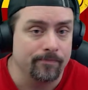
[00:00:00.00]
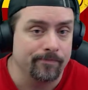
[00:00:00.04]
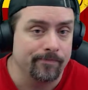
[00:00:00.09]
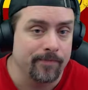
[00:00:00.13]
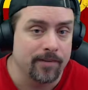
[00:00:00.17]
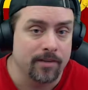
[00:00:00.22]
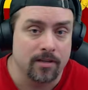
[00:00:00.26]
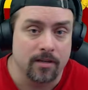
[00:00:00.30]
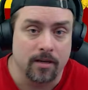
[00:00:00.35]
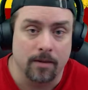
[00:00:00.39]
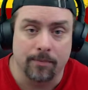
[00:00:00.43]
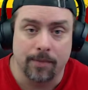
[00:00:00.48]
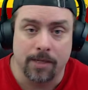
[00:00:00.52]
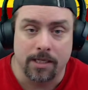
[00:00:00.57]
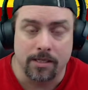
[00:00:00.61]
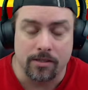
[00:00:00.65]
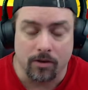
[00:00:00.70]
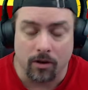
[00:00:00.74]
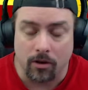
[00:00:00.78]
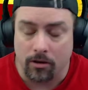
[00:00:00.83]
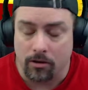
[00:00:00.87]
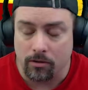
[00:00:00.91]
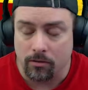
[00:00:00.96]
somebody's
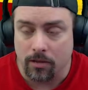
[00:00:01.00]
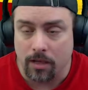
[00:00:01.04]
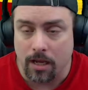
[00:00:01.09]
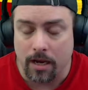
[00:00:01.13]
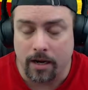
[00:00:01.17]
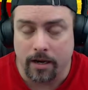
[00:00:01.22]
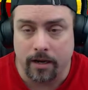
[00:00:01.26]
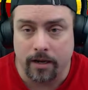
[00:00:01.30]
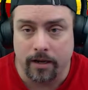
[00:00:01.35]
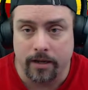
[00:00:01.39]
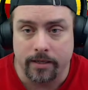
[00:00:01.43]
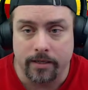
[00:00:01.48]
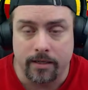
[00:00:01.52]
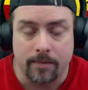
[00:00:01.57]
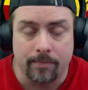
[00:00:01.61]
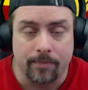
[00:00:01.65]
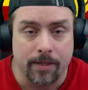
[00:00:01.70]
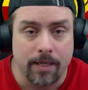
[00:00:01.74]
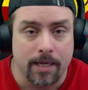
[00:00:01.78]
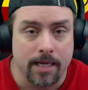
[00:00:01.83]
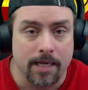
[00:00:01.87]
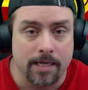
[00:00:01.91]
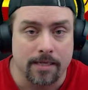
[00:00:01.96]
auto locking a
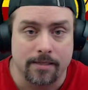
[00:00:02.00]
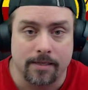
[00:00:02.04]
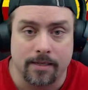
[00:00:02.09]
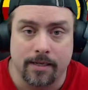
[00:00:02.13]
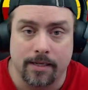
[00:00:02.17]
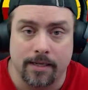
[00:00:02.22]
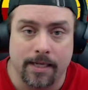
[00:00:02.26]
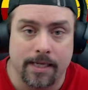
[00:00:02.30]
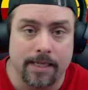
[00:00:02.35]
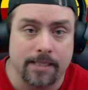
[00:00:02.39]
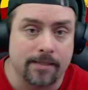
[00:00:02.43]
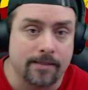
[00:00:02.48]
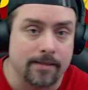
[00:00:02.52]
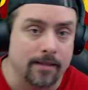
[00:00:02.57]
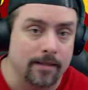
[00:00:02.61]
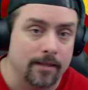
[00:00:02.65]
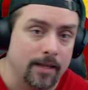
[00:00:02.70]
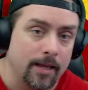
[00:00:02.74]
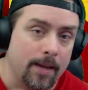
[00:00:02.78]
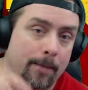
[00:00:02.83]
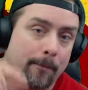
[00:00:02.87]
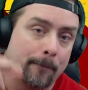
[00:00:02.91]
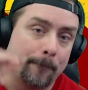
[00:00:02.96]
DPS
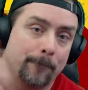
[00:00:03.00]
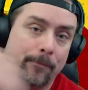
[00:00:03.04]
instantly.